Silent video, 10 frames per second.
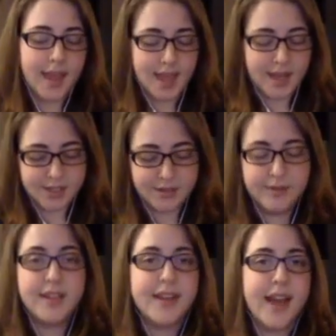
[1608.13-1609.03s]
and
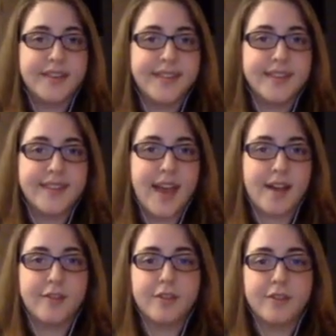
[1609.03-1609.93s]
do the analysis
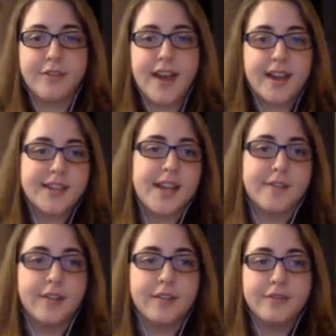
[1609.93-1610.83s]
after the fact,
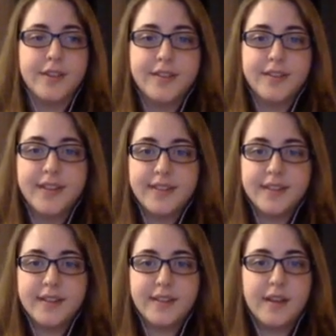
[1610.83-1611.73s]
after the field
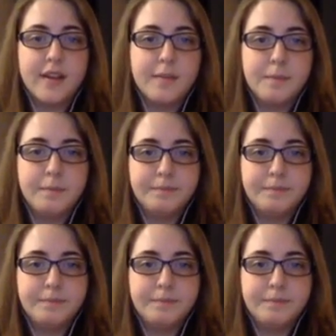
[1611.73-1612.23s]
season is done.